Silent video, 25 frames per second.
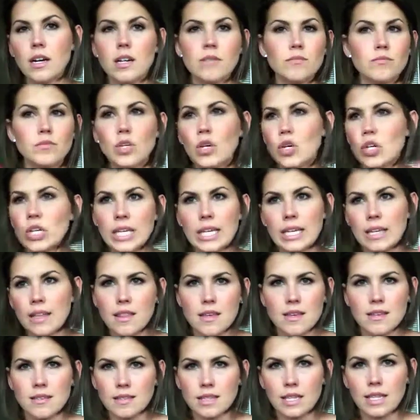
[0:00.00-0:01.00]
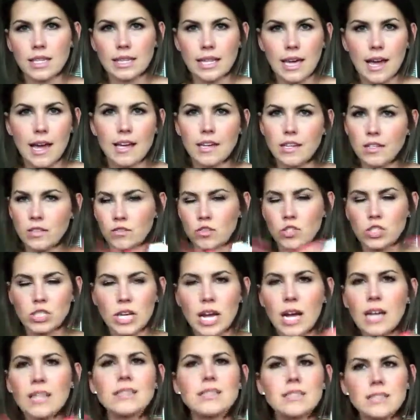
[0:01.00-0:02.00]
cooking, things like that. I'm just
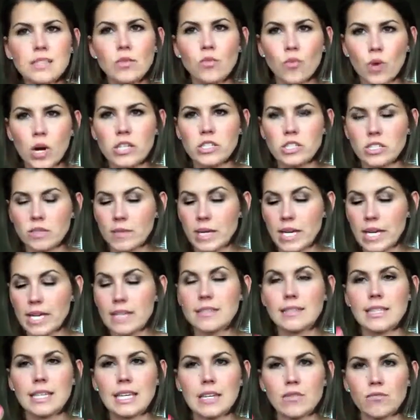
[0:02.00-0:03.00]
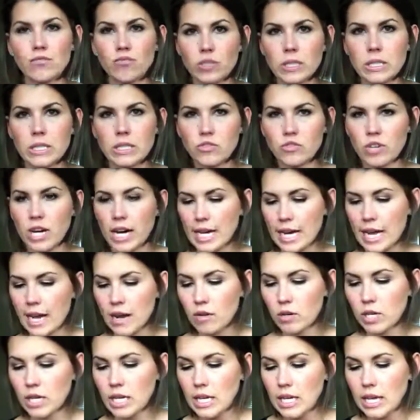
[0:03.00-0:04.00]
constantly washing my hands. They get really dried out.
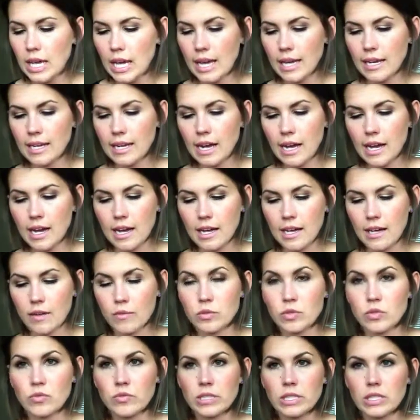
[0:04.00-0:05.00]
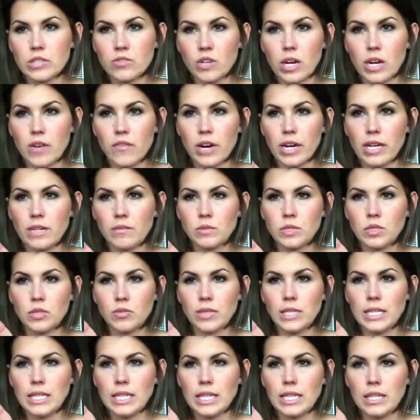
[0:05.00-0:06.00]
And I was really dry right in
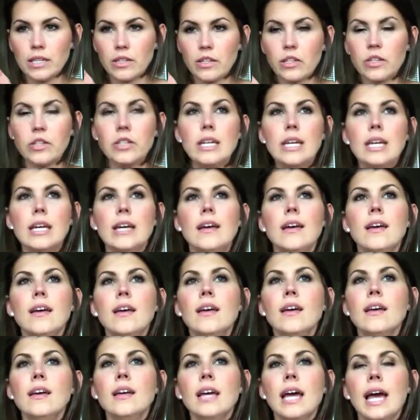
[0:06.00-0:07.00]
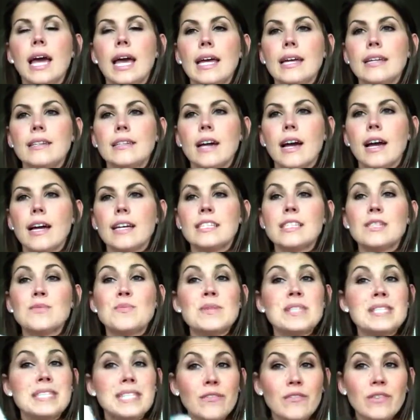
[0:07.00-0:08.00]
between here. And I
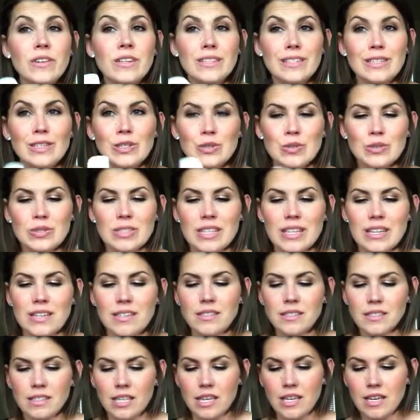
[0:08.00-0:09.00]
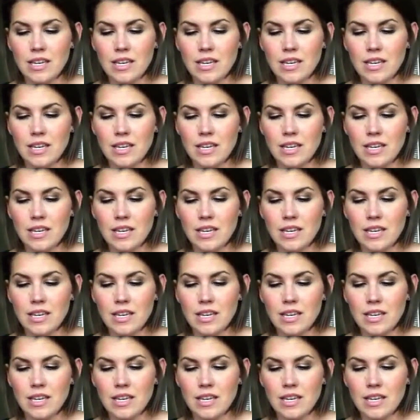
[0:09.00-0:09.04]
specifically used this